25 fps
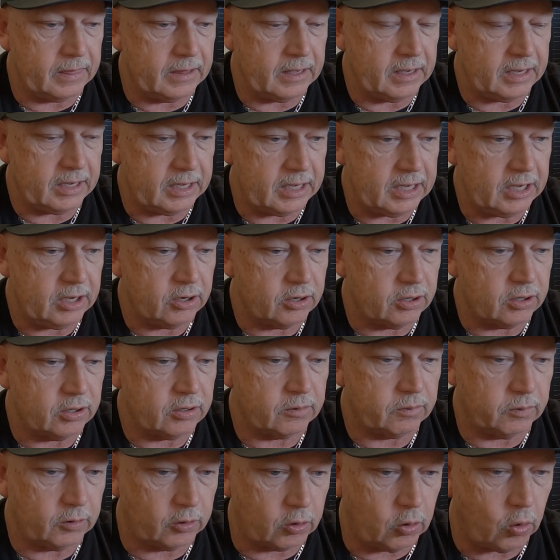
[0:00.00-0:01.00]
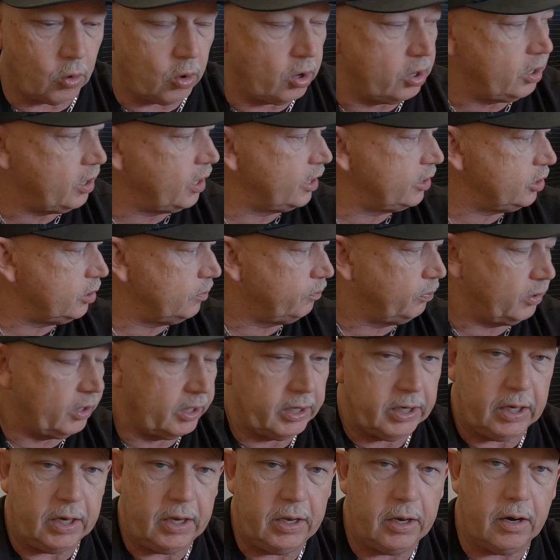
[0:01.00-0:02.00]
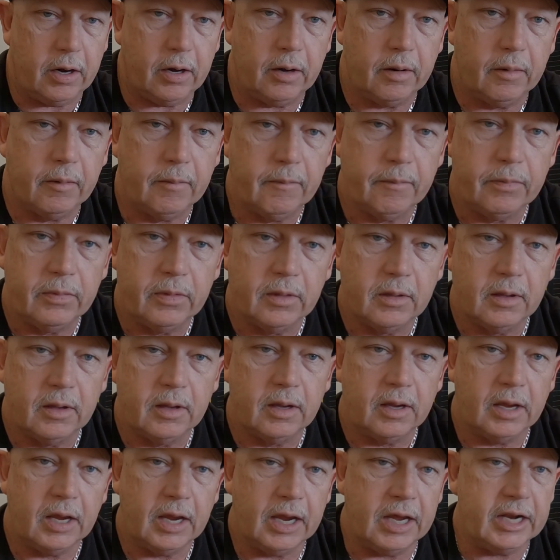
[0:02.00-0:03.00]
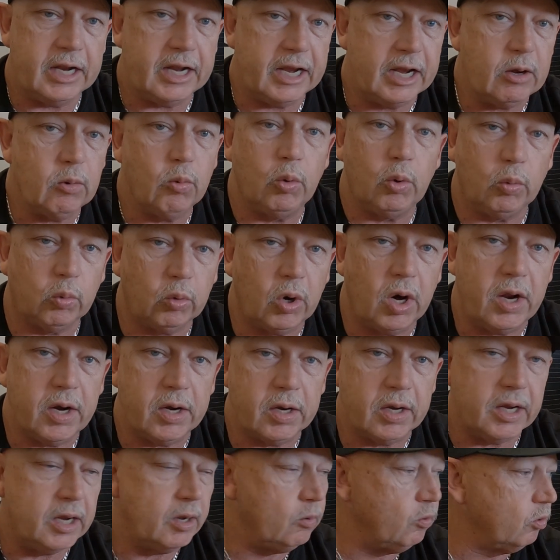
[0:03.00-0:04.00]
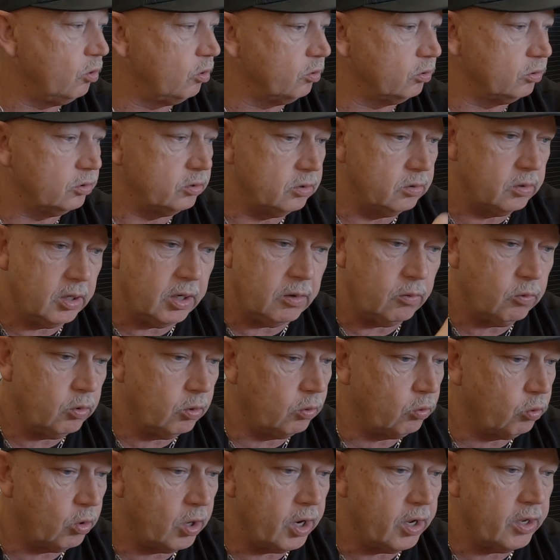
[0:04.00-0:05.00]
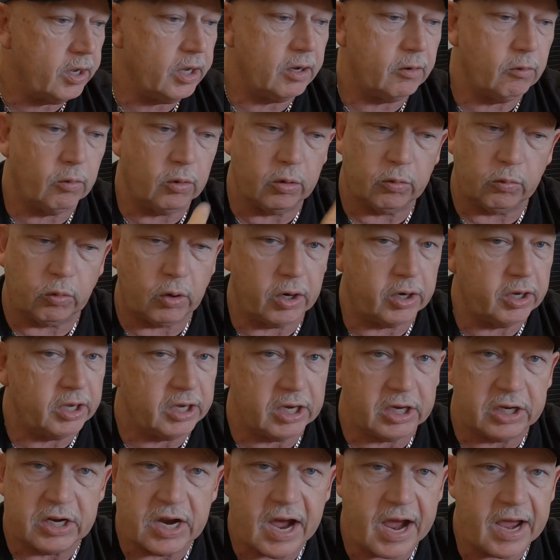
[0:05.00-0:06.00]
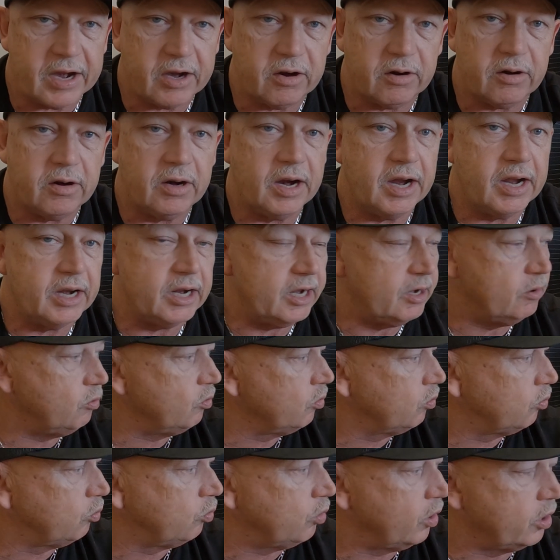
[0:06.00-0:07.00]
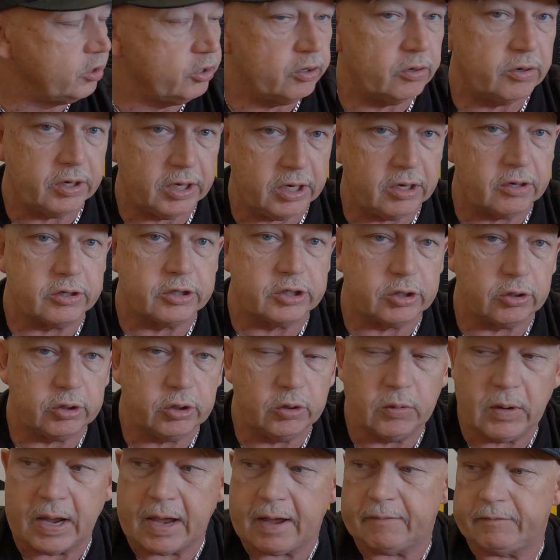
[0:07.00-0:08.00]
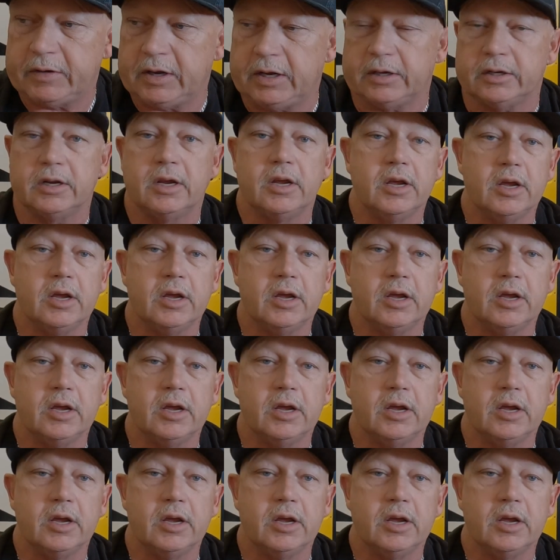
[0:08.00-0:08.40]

heater cord and you plug it in there, and it will run. It will run the igniter, and it will run your heater so you have heat.